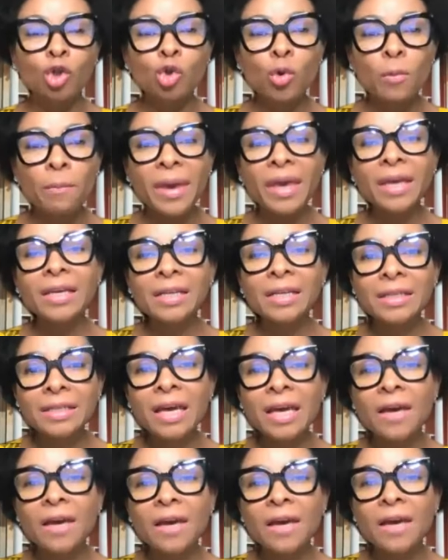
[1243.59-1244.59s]
to making
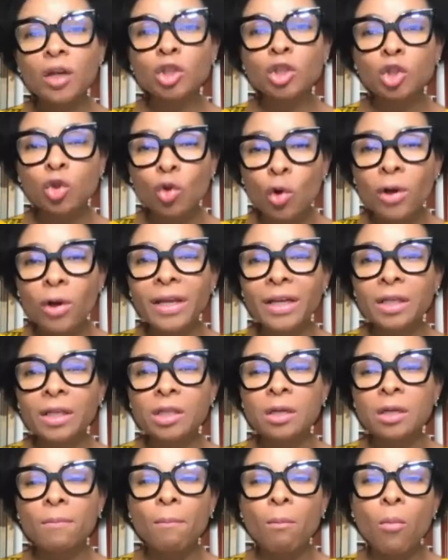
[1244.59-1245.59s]
diverse
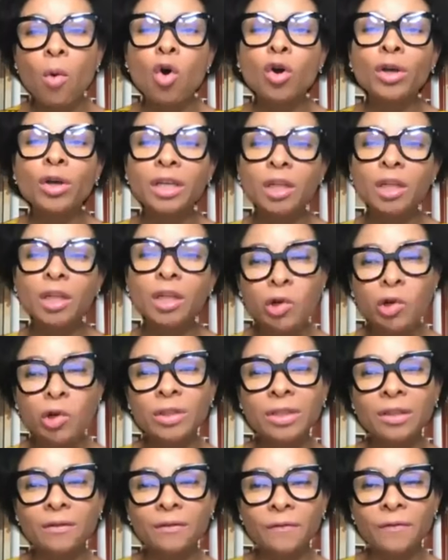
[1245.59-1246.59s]
knowledge more
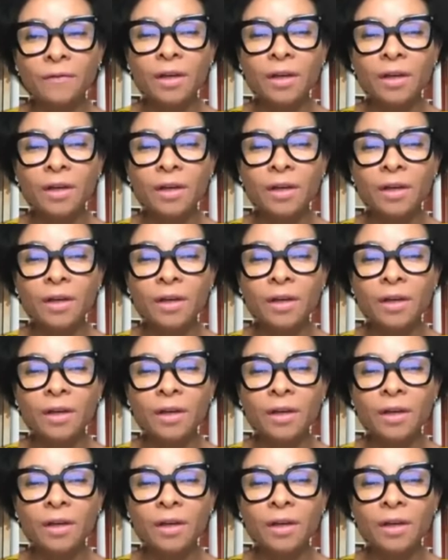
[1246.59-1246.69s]
inclusive,